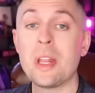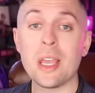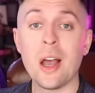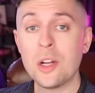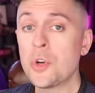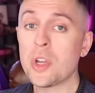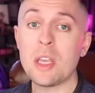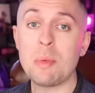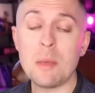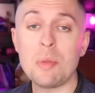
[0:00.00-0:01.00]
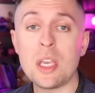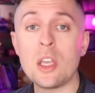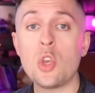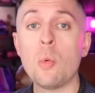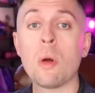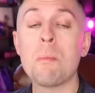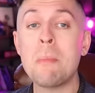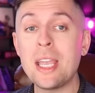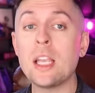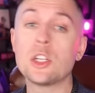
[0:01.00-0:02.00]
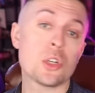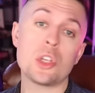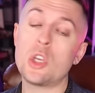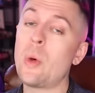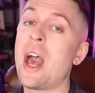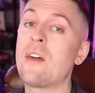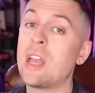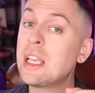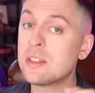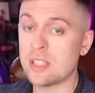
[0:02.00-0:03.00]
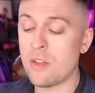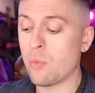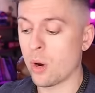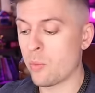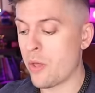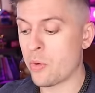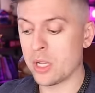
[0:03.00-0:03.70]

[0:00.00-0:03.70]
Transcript: Meaning under EPP, you are making sure that you have a safe word, whether